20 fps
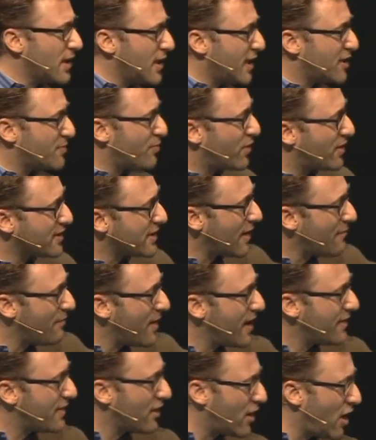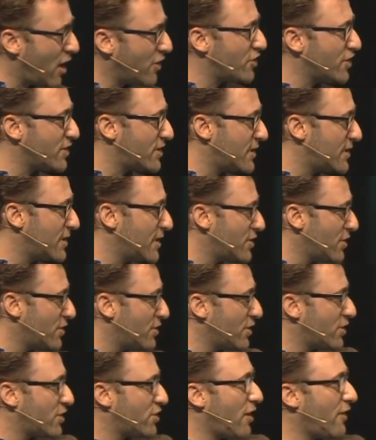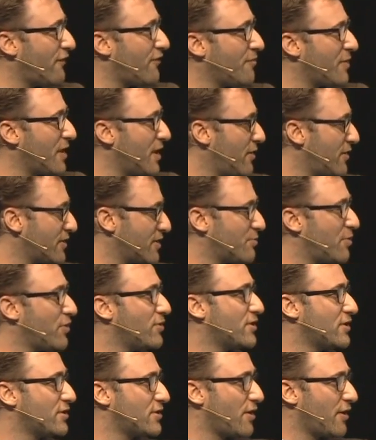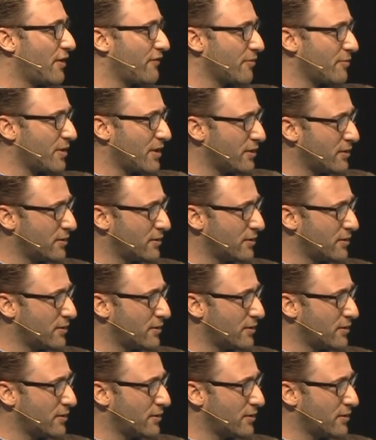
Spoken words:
It's because I made the conscious decision to start from here as opposed to starting from here.